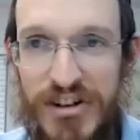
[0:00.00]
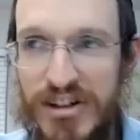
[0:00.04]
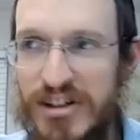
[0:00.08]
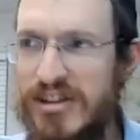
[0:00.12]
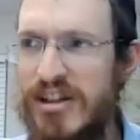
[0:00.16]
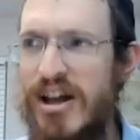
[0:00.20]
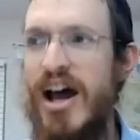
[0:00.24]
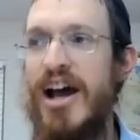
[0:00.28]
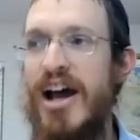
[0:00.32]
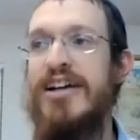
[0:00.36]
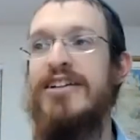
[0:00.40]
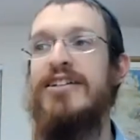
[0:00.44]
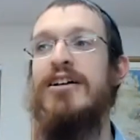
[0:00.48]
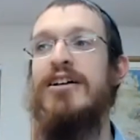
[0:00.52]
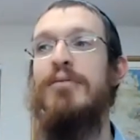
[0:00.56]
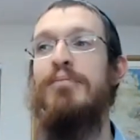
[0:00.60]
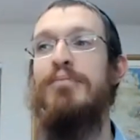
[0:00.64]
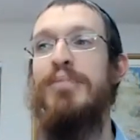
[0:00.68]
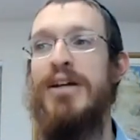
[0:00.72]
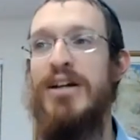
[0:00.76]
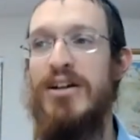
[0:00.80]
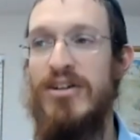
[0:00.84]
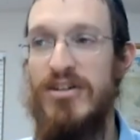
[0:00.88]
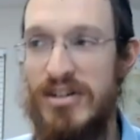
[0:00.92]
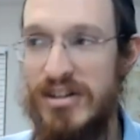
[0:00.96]
Elijah
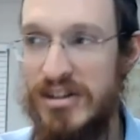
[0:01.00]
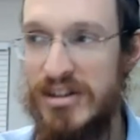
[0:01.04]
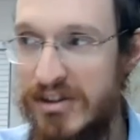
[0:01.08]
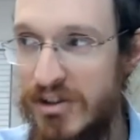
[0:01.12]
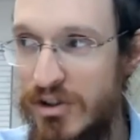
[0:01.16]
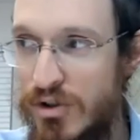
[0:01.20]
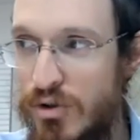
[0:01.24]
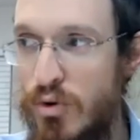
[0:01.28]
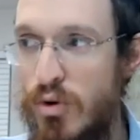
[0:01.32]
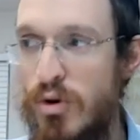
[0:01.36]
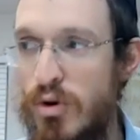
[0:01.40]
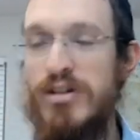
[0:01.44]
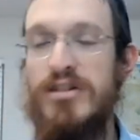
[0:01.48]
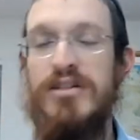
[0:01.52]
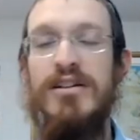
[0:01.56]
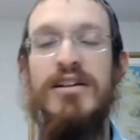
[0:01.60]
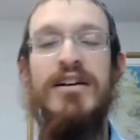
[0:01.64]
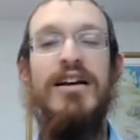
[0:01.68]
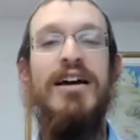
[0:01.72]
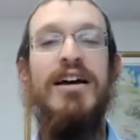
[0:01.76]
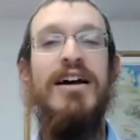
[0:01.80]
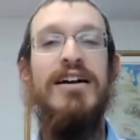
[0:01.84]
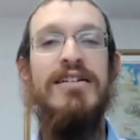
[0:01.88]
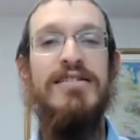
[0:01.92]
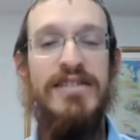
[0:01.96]
appeared in the court
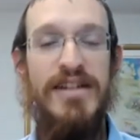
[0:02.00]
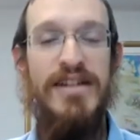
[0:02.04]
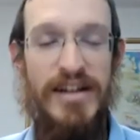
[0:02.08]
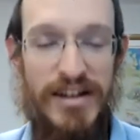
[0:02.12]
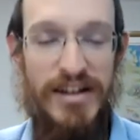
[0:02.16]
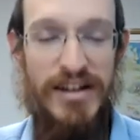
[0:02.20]
as